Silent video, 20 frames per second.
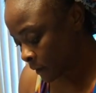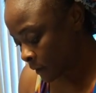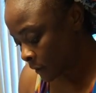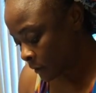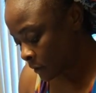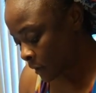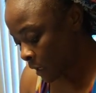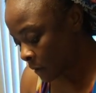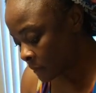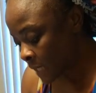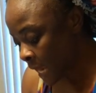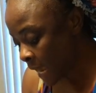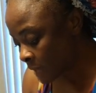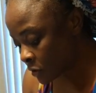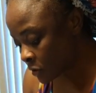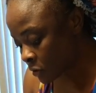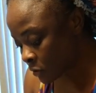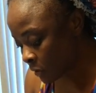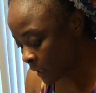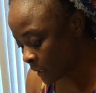
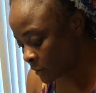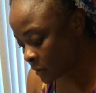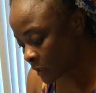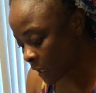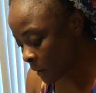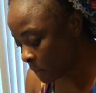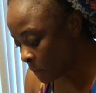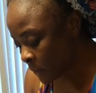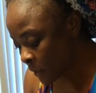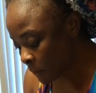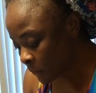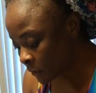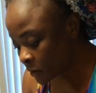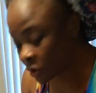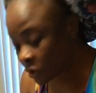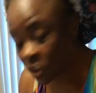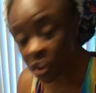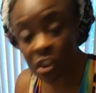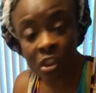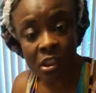Sometimes you and some
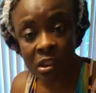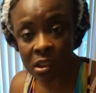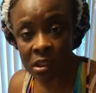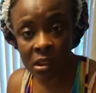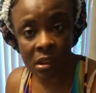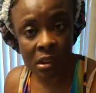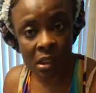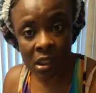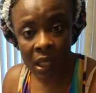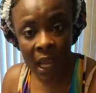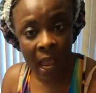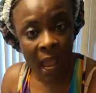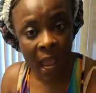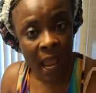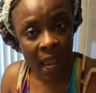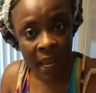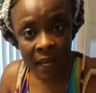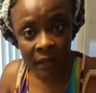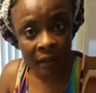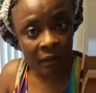people just
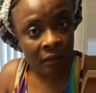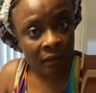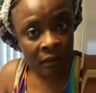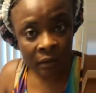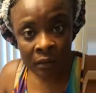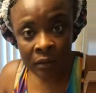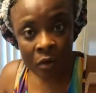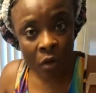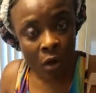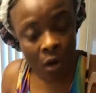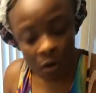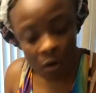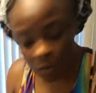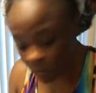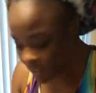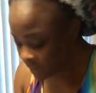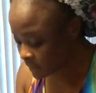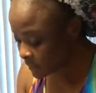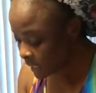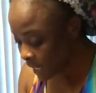can't
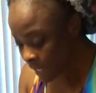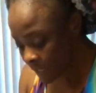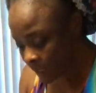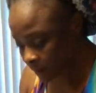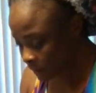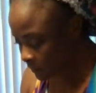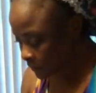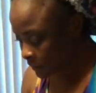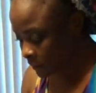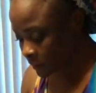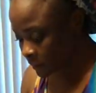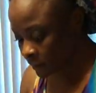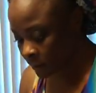coexist.